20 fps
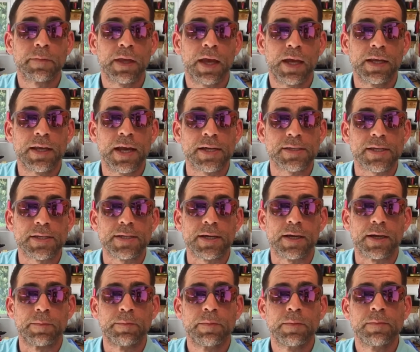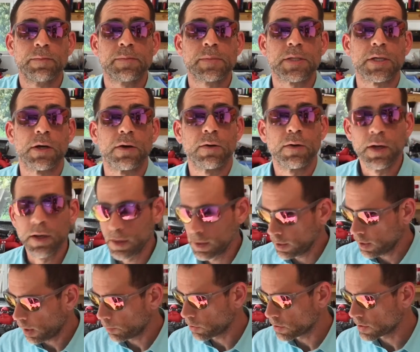head gasket time. So
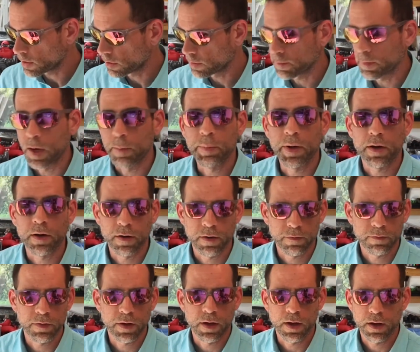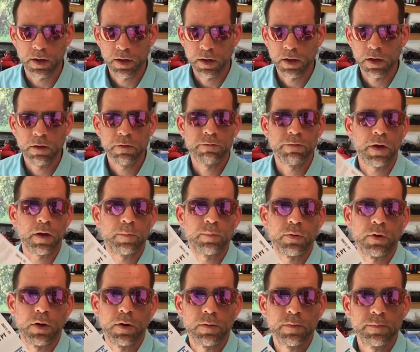I'm using a pair of Feld
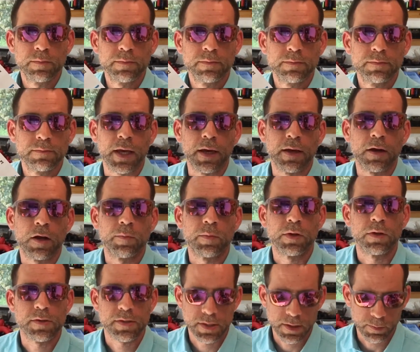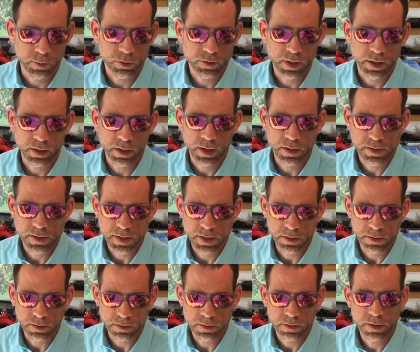Pro, and I'll be using the multi-layer
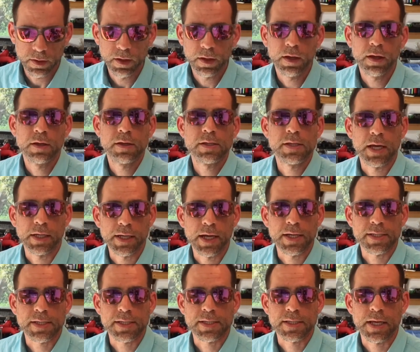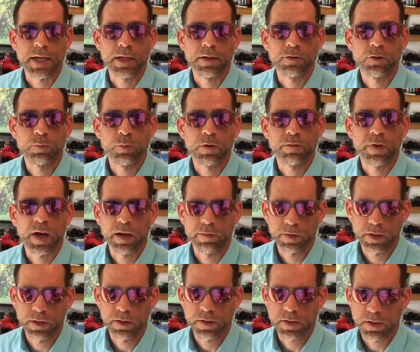steel head gasket set, 2.5
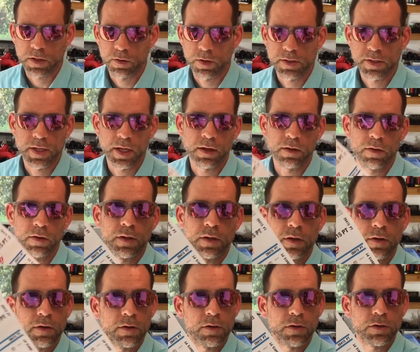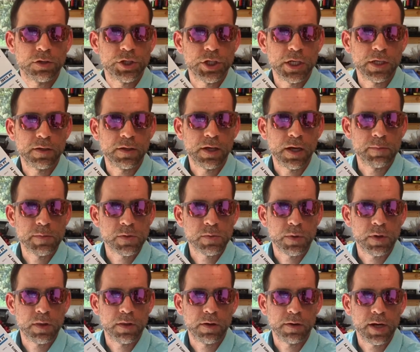liters. So always take a look at your little sheet that comes
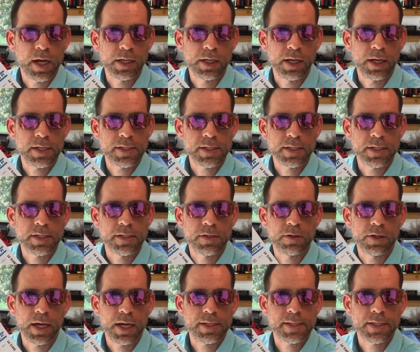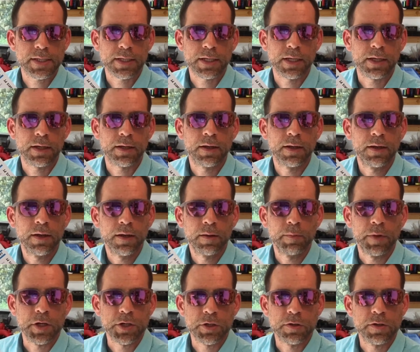with your head gaskets and your gasket kit.
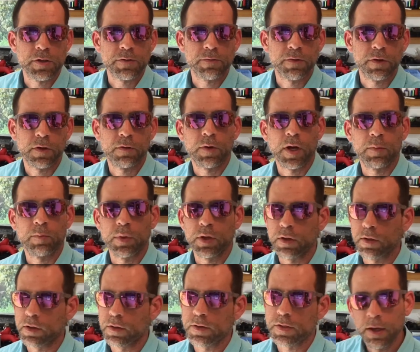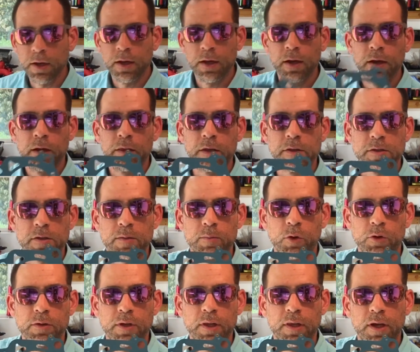Make sure it's for the right build. These are the
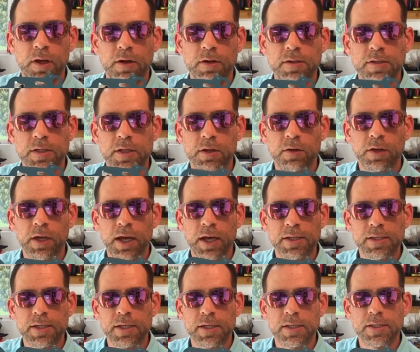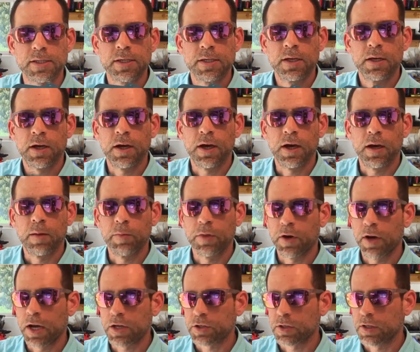multi-layer steel gaskets. They're
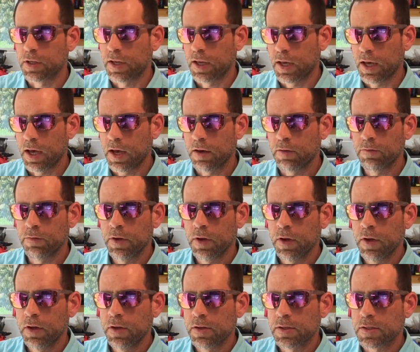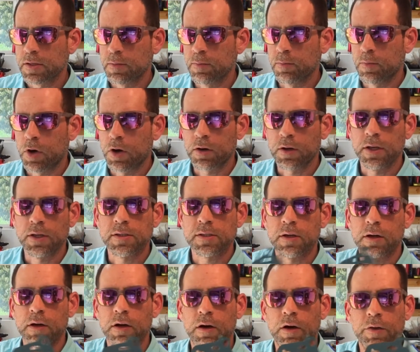actually going to have some markings
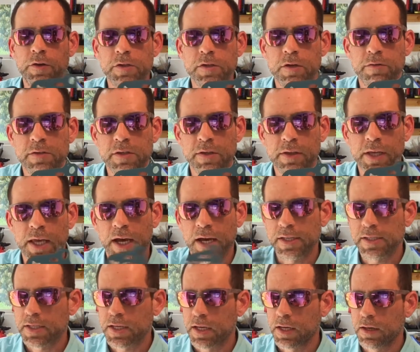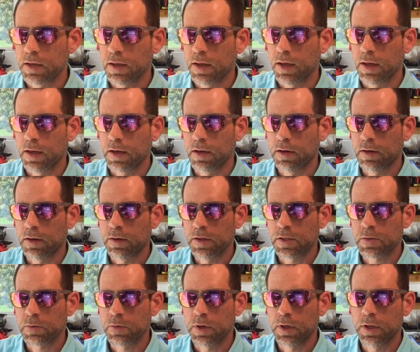on the surface of the gasket, and on
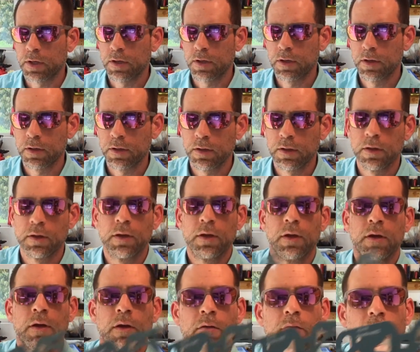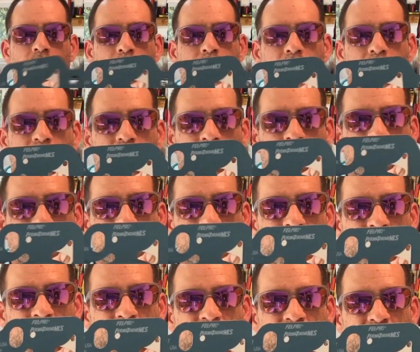this one right up here it
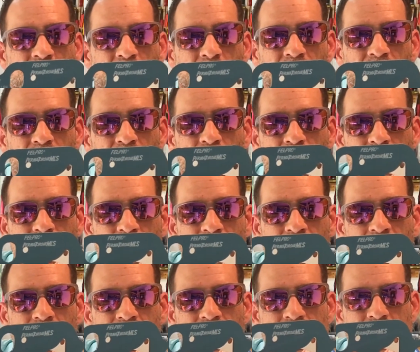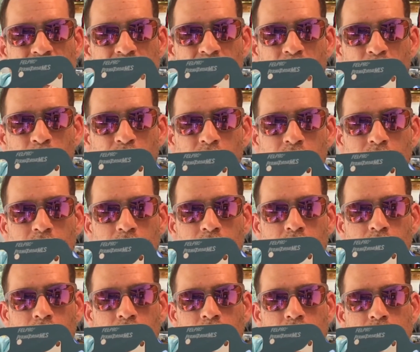says made in USA, and this is up right
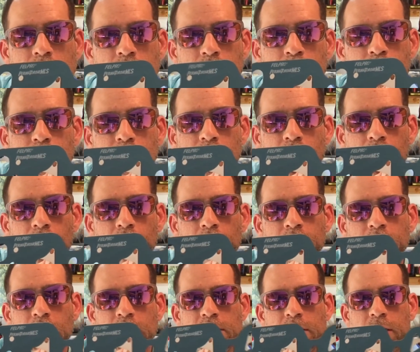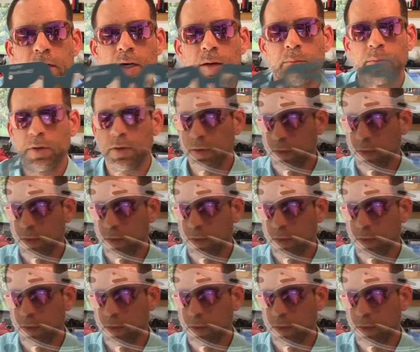there, so you put that facing up.